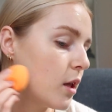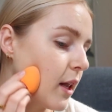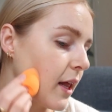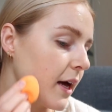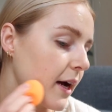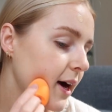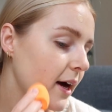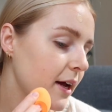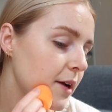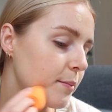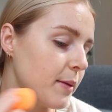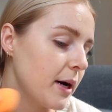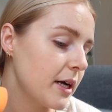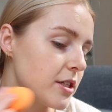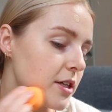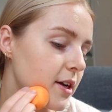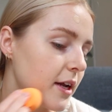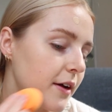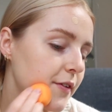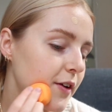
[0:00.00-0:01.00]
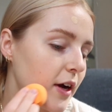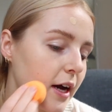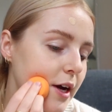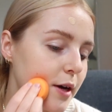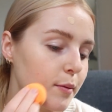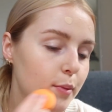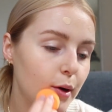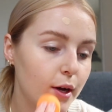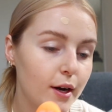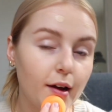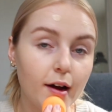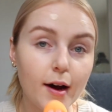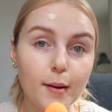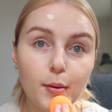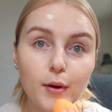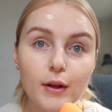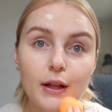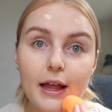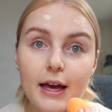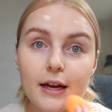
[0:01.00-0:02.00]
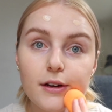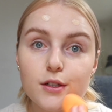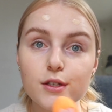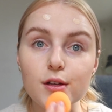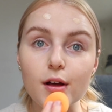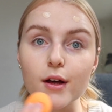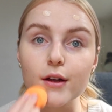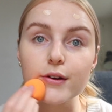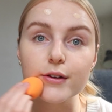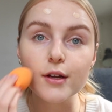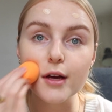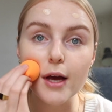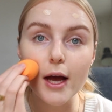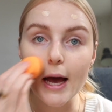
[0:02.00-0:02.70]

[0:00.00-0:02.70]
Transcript: Like I'd imagine I could put a couple layers on